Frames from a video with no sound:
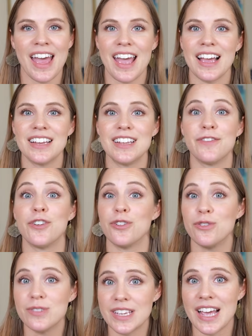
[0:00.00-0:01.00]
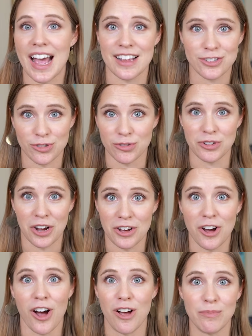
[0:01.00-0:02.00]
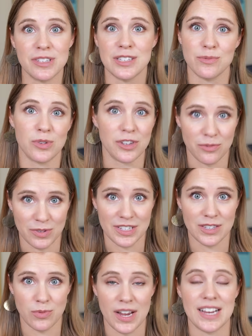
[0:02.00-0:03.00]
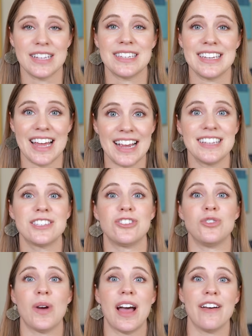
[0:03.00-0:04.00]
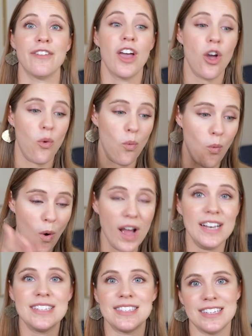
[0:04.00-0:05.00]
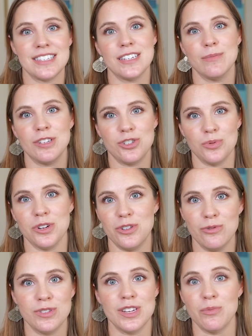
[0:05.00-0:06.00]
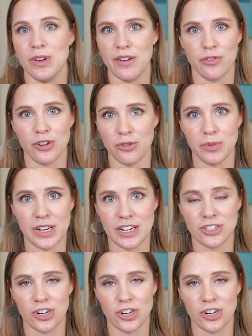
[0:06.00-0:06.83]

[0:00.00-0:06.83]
And if you're using astro.com, this is one of the reasons why it's nice to have one system that you are using whenever you're reading